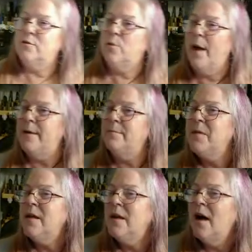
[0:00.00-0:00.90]
I got to get a
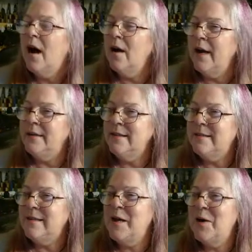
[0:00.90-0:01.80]
new fan for this
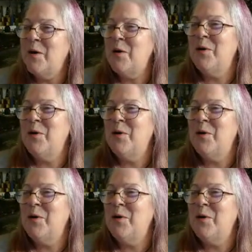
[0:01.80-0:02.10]
office because